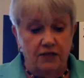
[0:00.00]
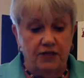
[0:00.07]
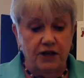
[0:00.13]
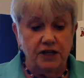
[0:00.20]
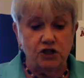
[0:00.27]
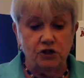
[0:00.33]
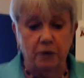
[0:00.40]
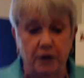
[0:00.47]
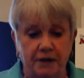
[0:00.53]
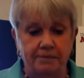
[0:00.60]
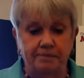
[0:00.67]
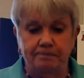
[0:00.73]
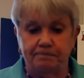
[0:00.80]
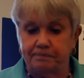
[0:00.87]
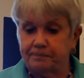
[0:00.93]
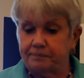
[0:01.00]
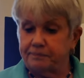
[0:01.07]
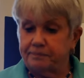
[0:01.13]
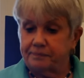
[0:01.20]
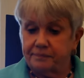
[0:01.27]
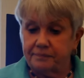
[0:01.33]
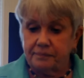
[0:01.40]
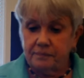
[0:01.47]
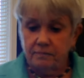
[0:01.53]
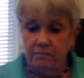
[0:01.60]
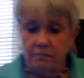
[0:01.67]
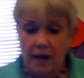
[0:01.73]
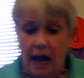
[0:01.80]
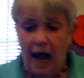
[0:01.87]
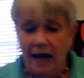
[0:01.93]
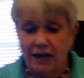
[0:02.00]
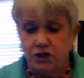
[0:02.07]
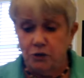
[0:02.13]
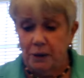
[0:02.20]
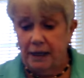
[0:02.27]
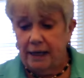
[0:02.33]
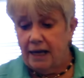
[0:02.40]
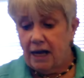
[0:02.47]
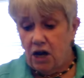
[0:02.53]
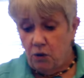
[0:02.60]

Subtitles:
This one, actually,